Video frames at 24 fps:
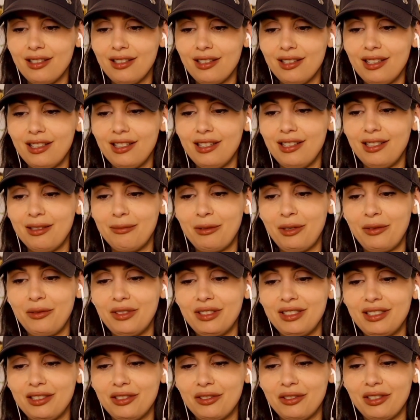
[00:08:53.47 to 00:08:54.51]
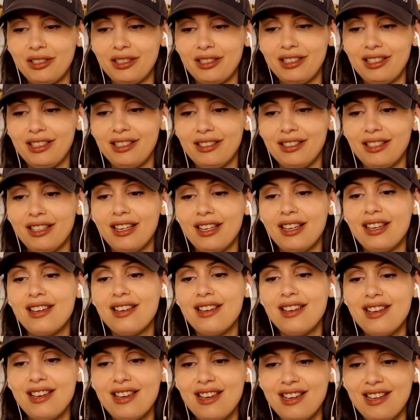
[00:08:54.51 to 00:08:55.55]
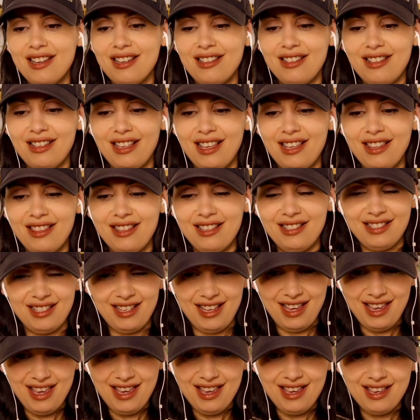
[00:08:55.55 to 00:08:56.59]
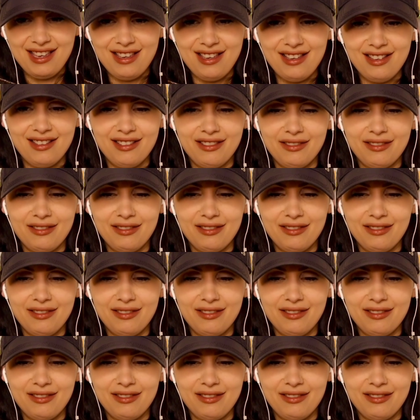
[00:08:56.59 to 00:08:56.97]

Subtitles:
And I'm obviously struggling to get this egg.